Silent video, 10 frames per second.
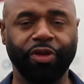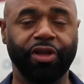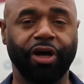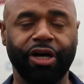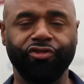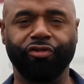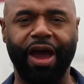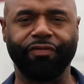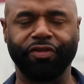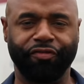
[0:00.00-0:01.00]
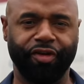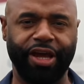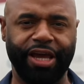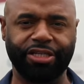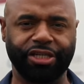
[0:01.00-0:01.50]
with an undrafted
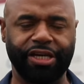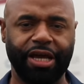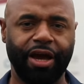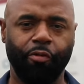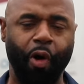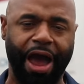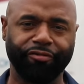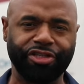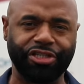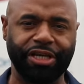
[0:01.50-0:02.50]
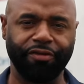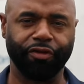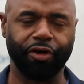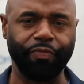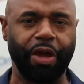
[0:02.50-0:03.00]
free agent, wide
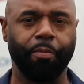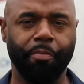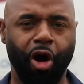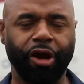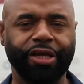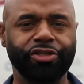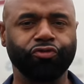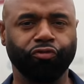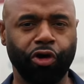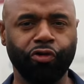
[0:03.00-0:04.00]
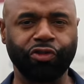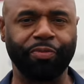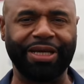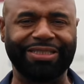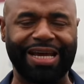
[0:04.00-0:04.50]
receiver Marcus Rosemead